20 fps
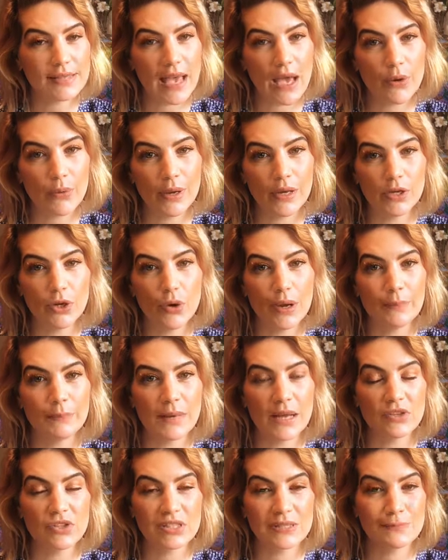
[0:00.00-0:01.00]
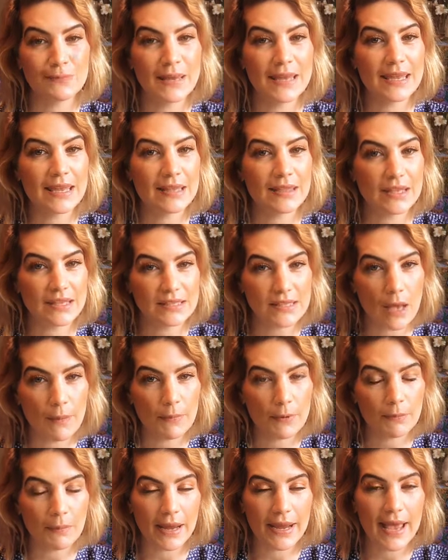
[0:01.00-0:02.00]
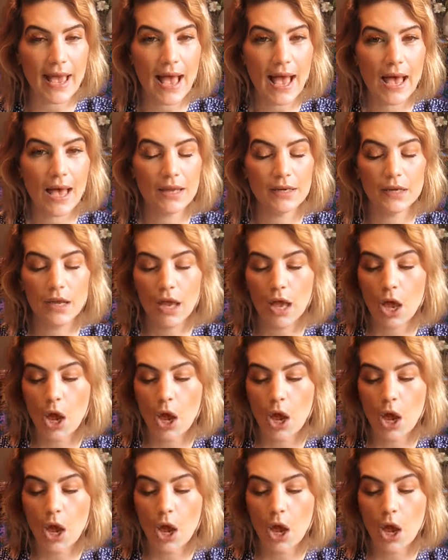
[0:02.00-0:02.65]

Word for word: How do I know I'm not just making this up in my head?